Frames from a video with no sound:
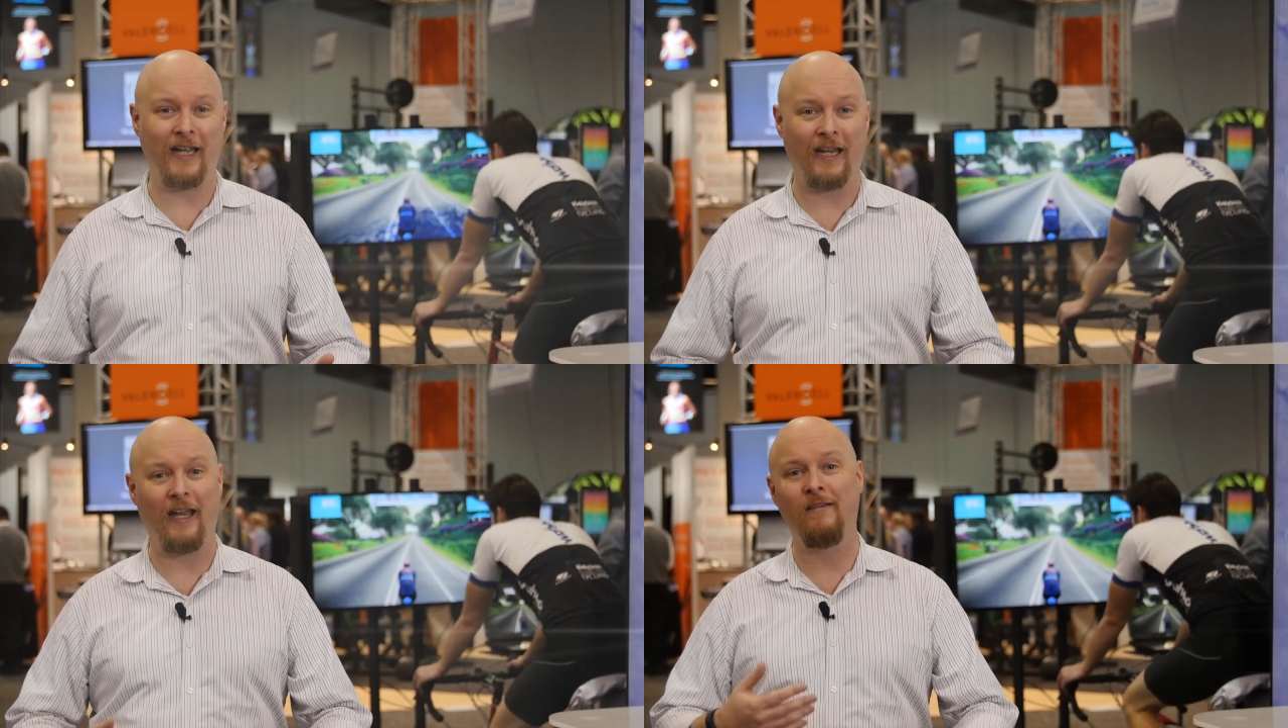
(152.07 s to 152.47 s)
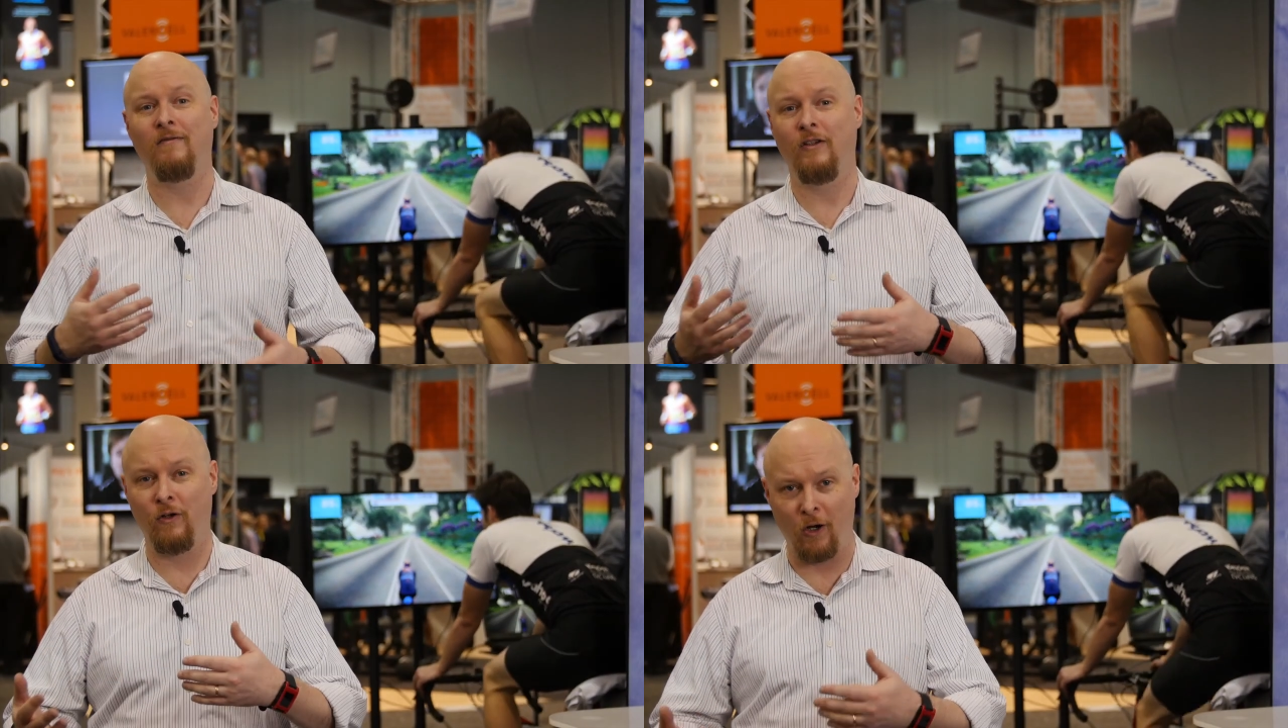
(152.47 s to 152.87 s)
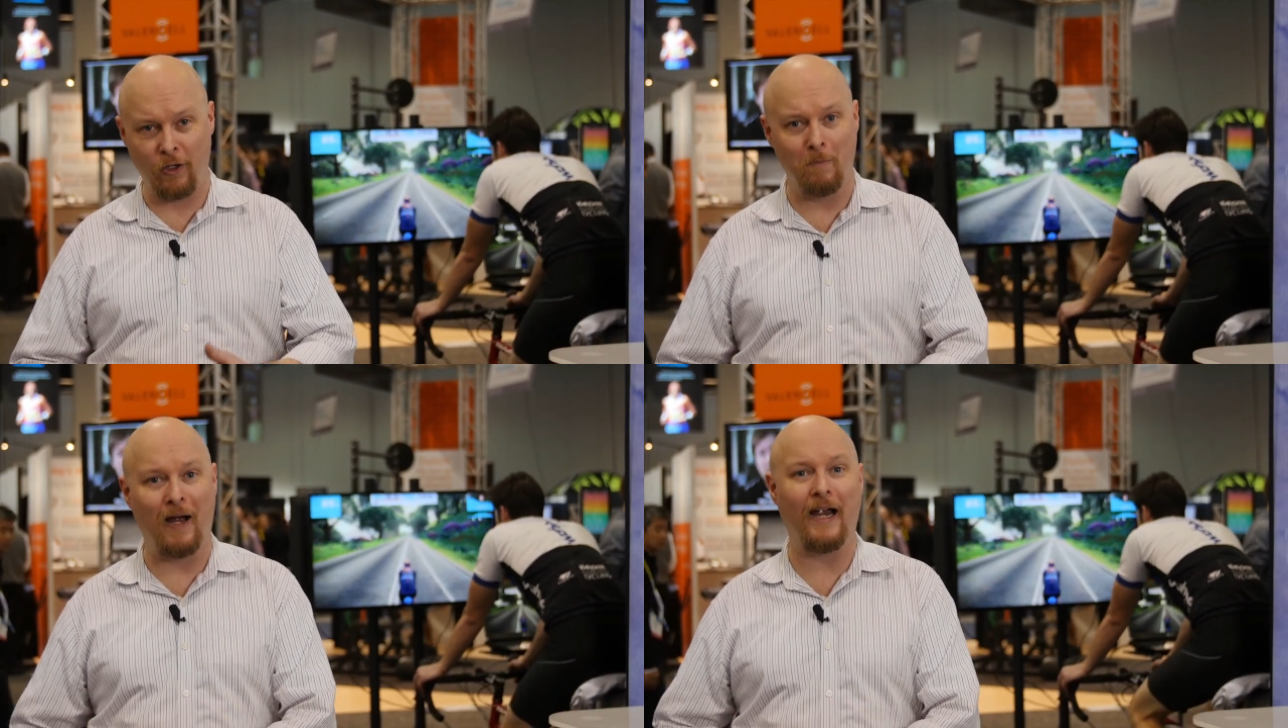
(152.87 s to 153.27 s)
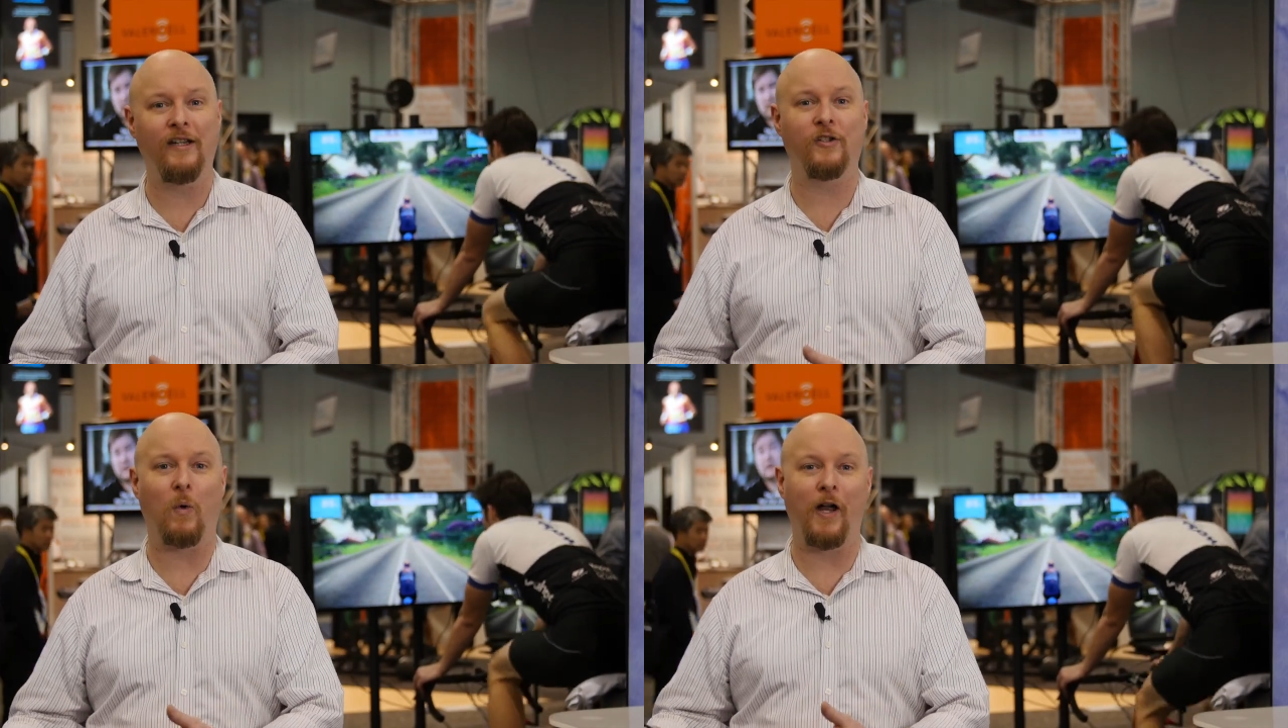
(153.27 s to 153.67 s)
again, you know your mind
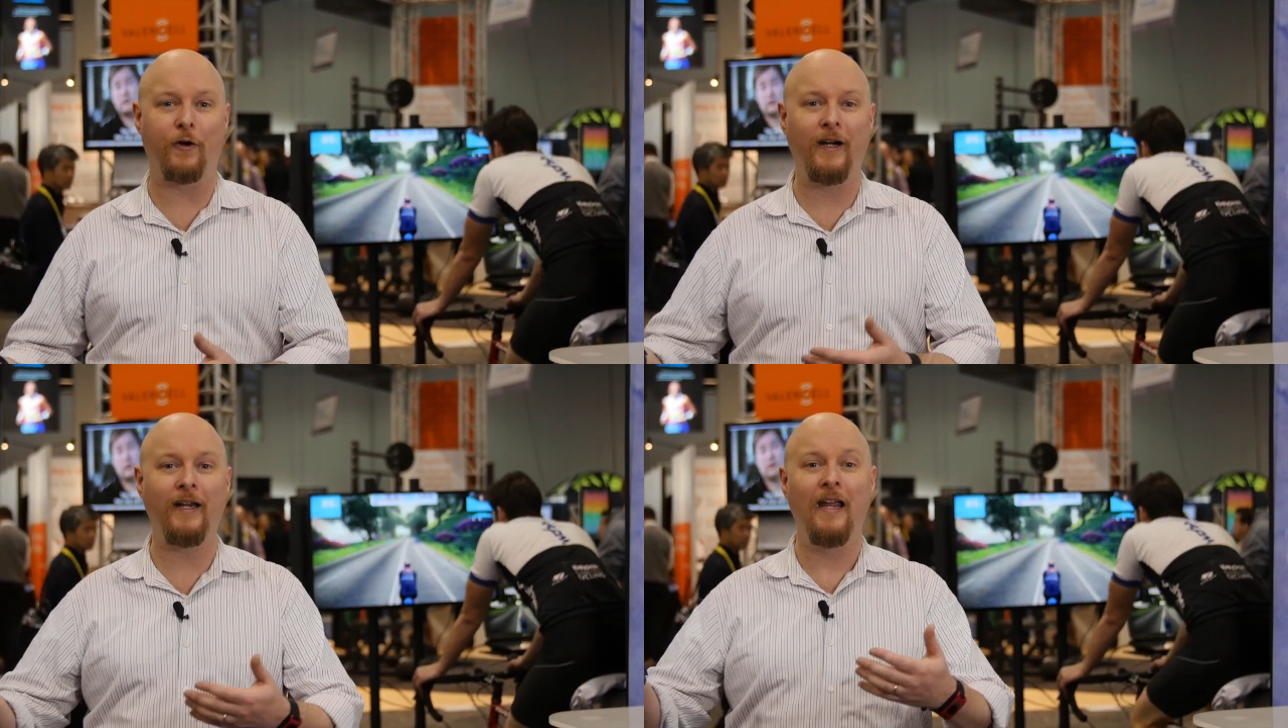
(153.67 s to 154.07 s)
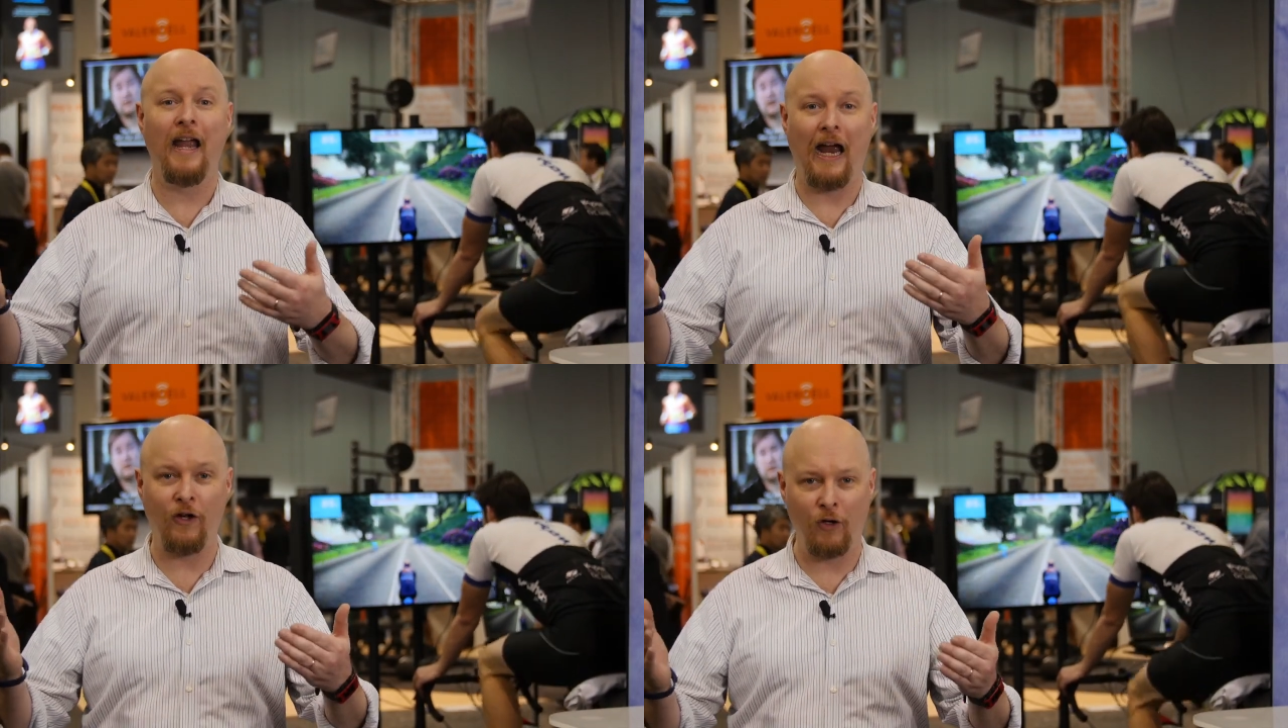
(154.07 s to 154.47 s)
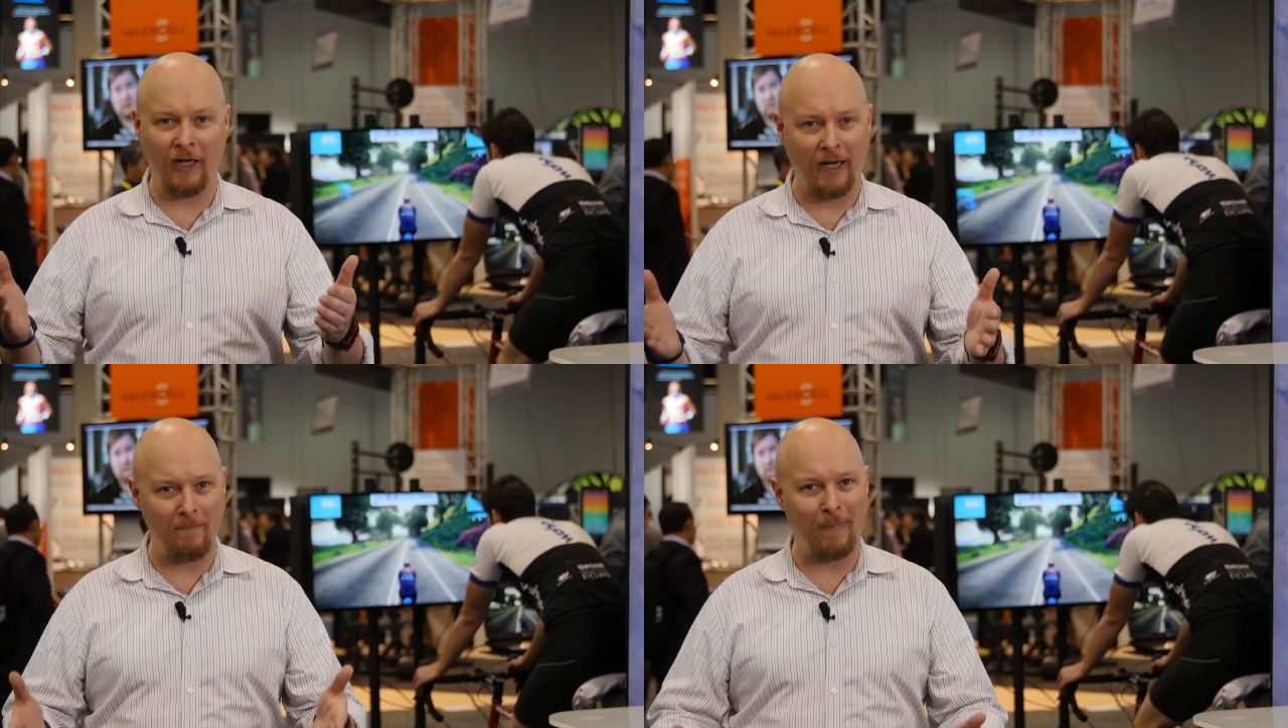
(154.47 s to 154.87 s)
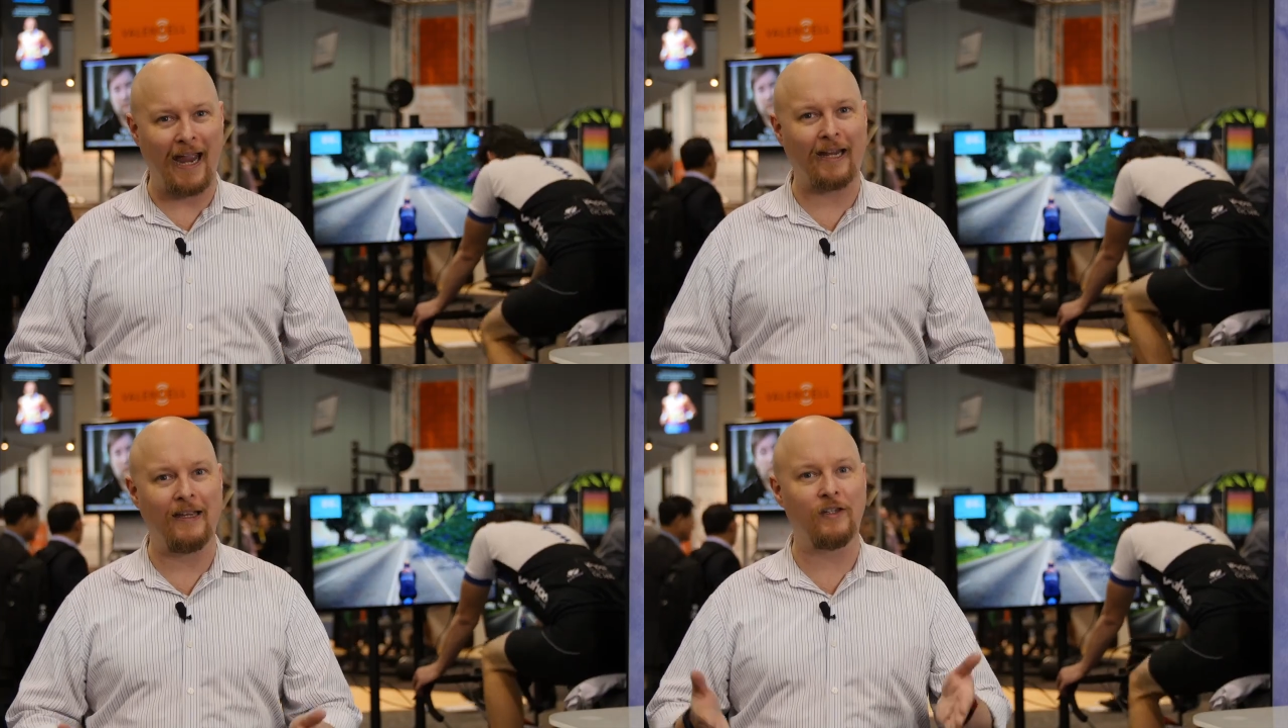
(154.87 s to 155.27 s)
is wandering, and you can get
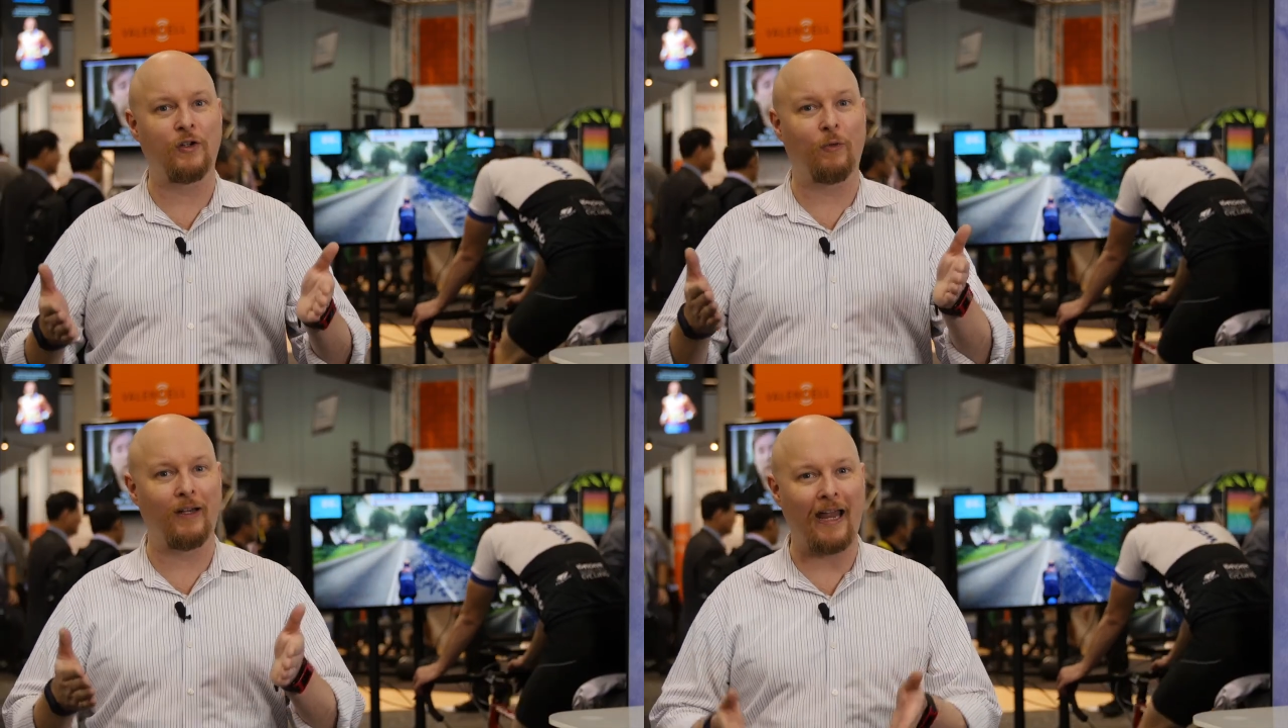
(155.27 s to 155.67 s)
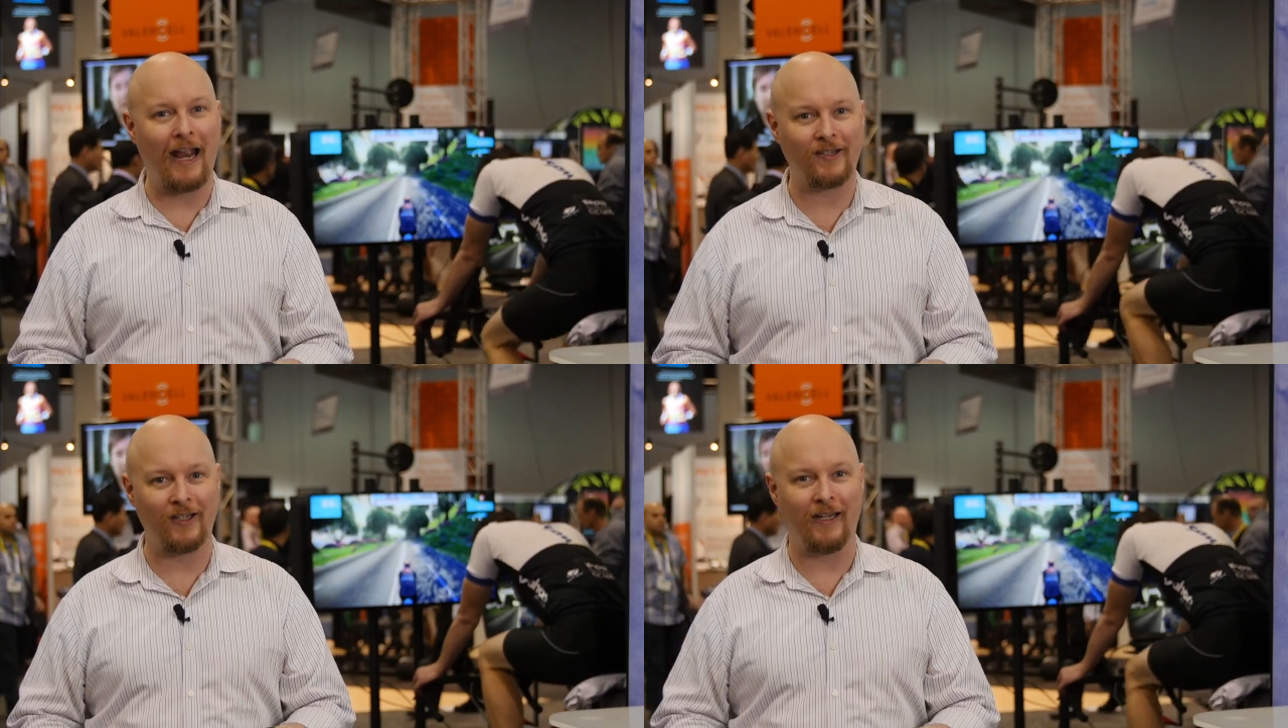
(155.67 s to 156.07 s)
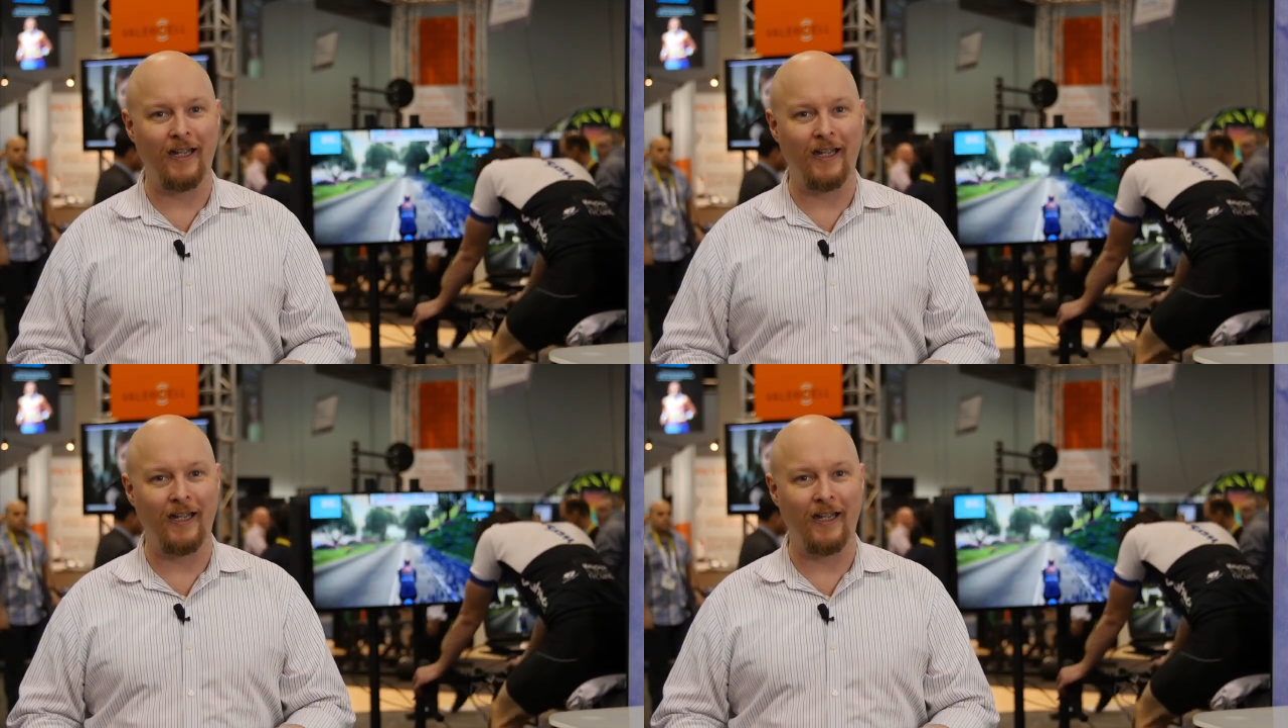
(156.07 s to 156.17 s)
back into relaxing.